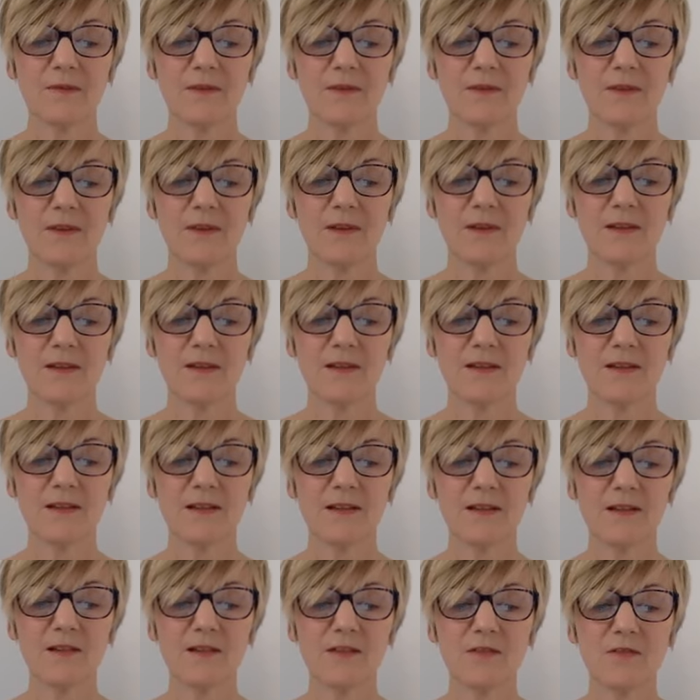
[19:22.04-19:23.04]
And that
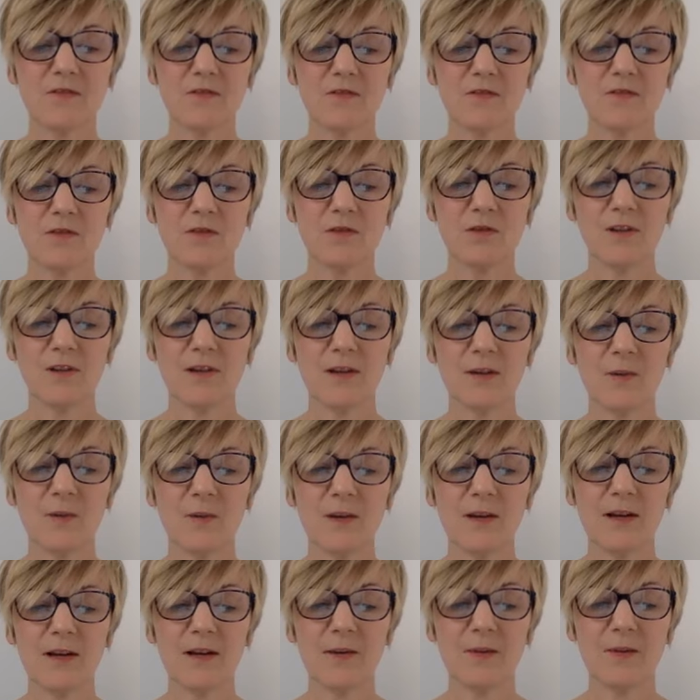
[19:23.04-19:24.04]
sense of falling
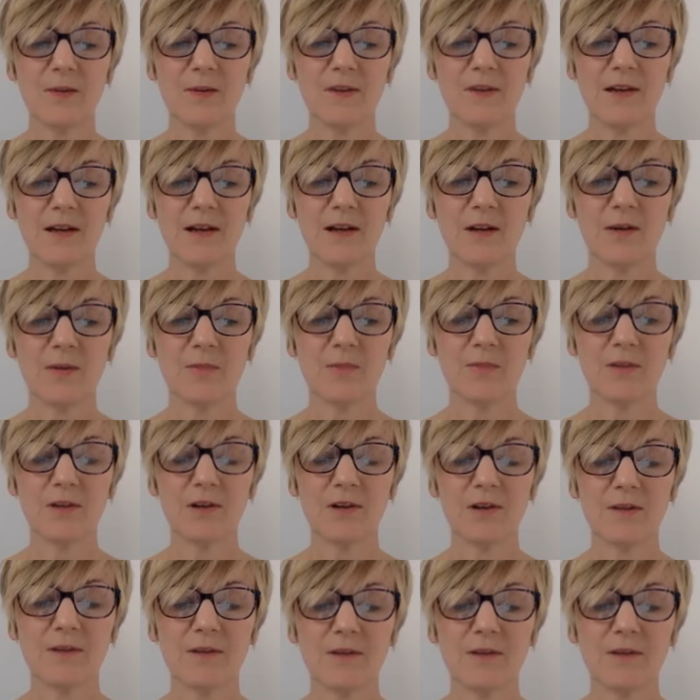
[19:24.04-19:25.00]
away with the out-breath.